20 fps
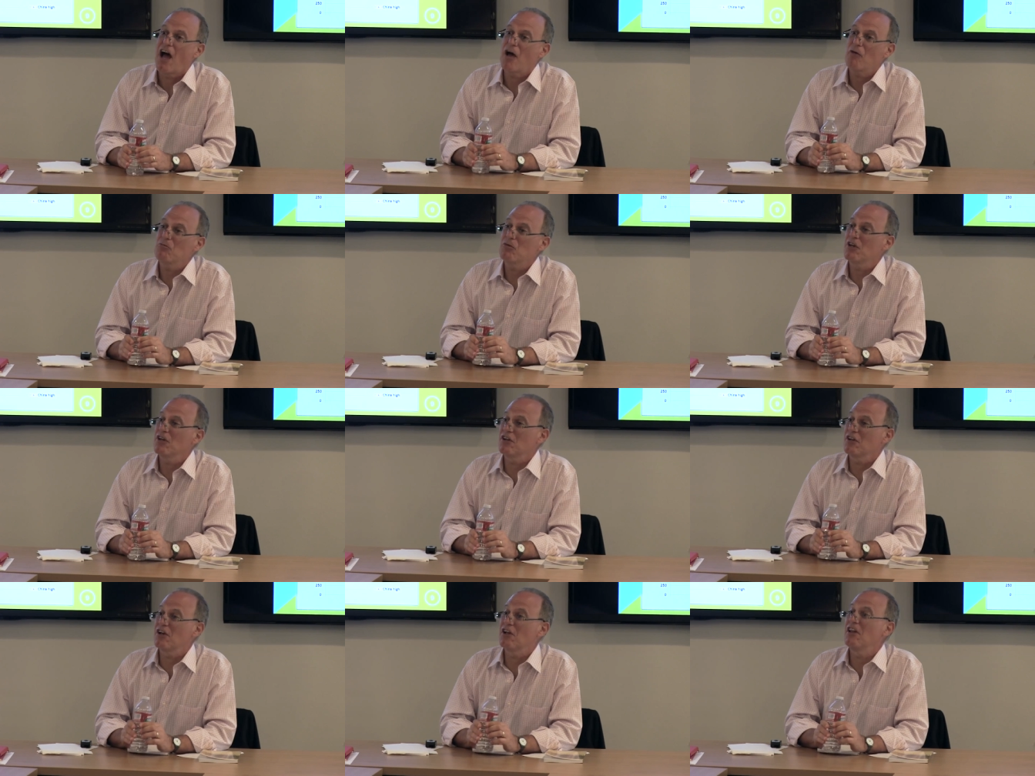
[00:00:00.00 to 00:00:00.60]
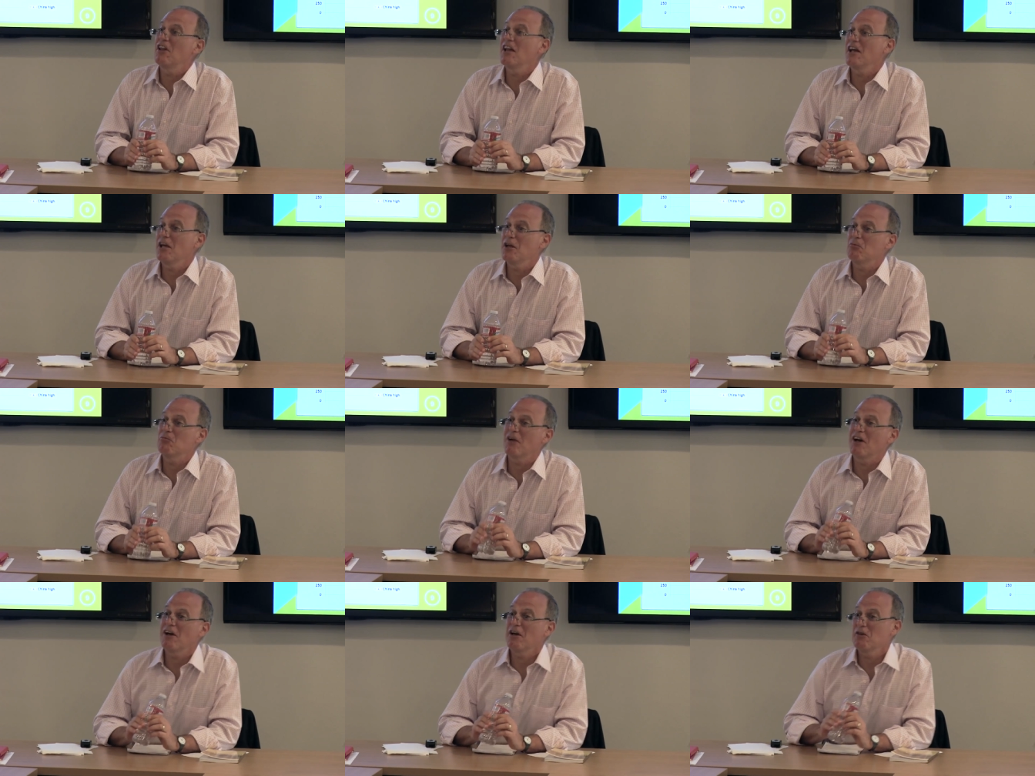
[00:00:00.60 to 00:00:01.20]
I'm going to
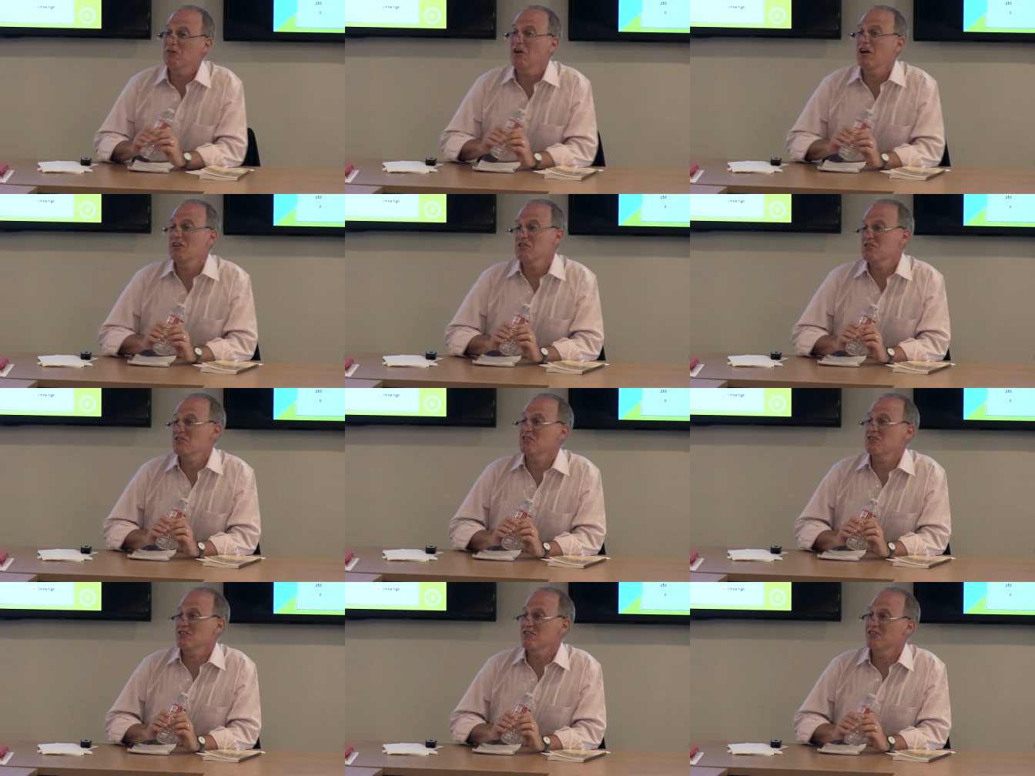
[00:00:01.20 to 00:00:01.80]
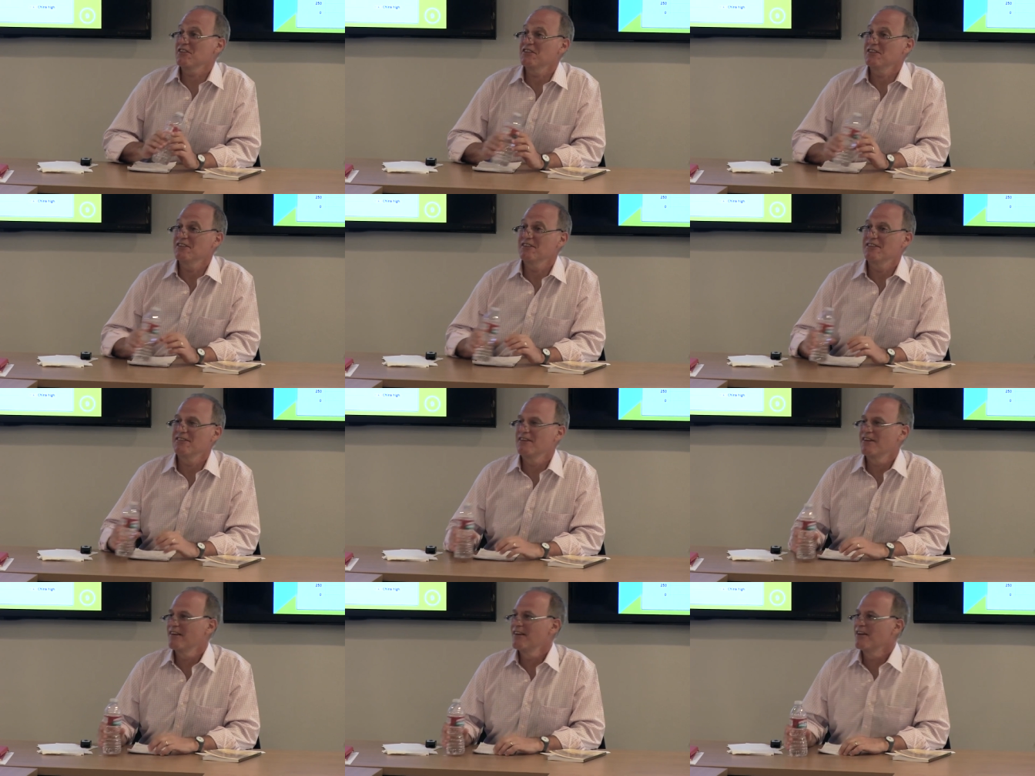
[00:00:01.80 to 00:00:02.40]
claim I, I
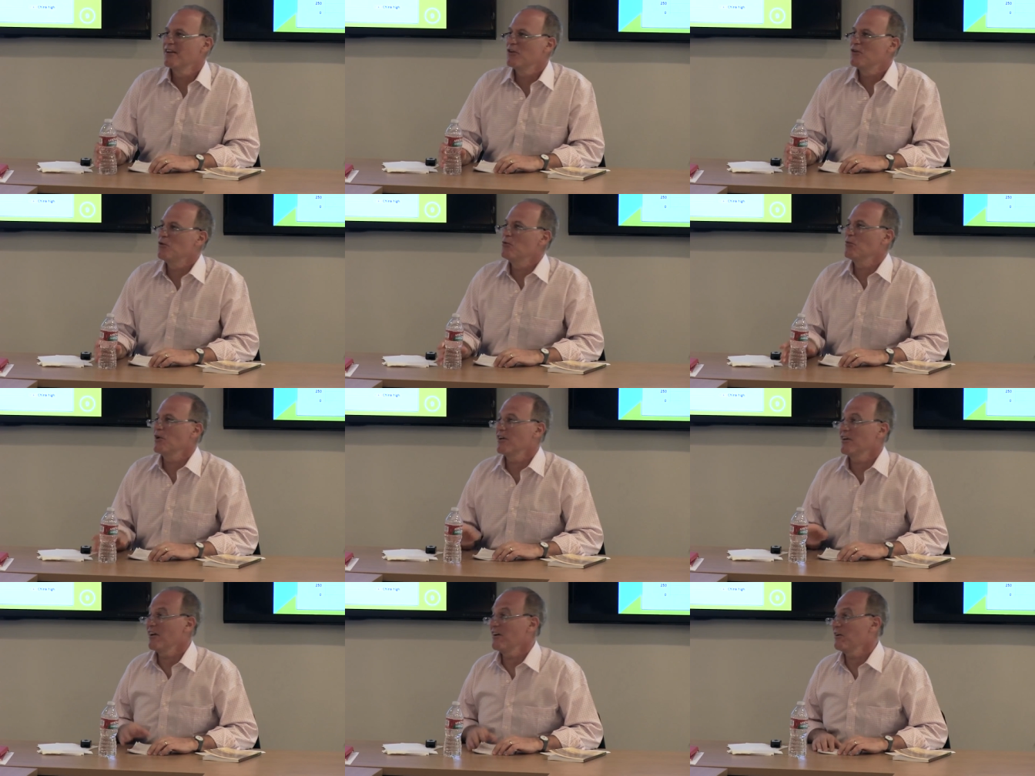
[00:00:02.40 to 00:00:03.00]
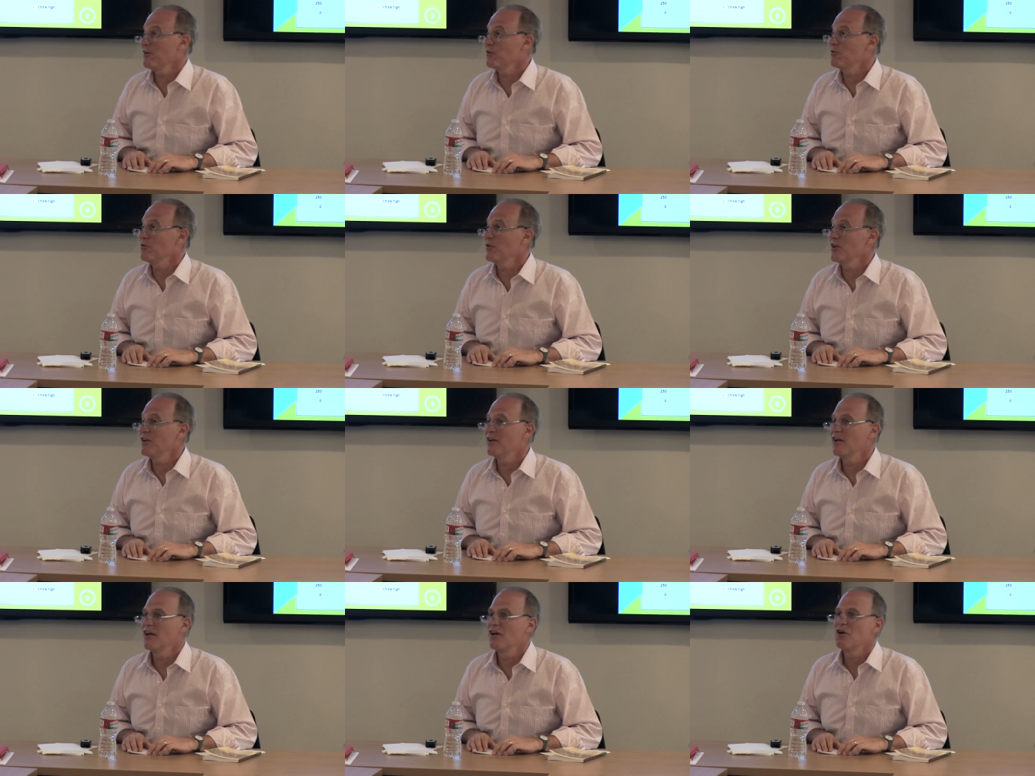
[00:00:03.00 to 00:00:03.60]
You may not agree.